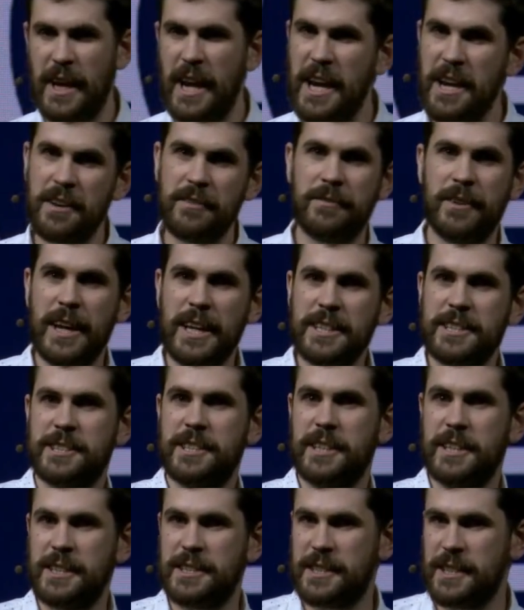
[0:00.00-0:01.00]

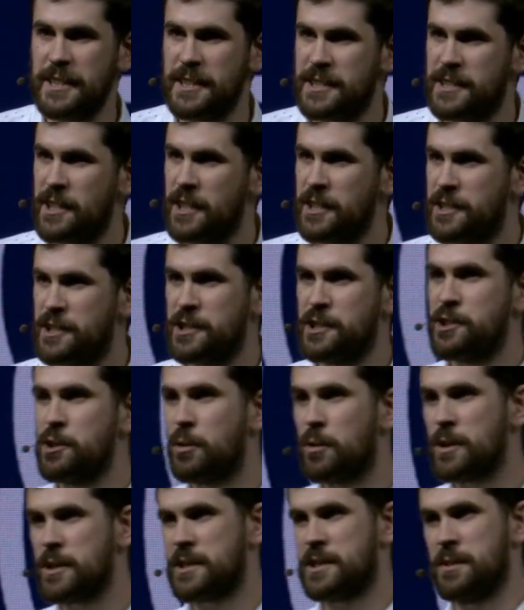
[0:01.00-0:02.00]
Innovation is in such
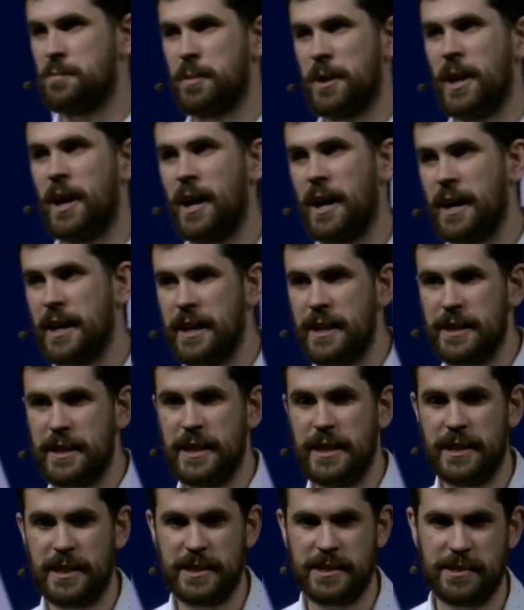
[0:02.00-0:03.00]
short supply in
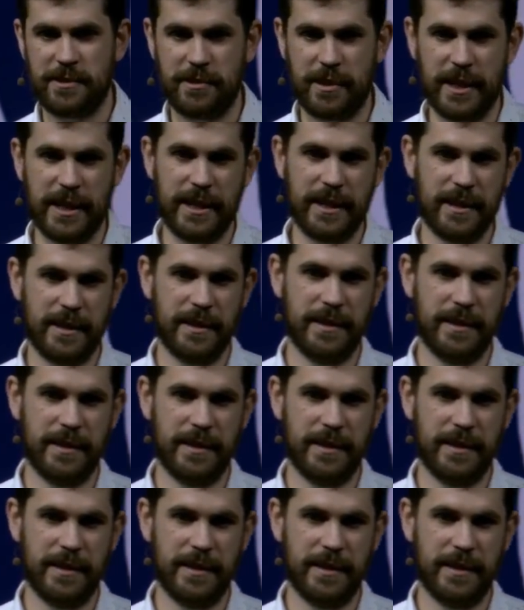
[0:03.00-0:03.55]
the industry.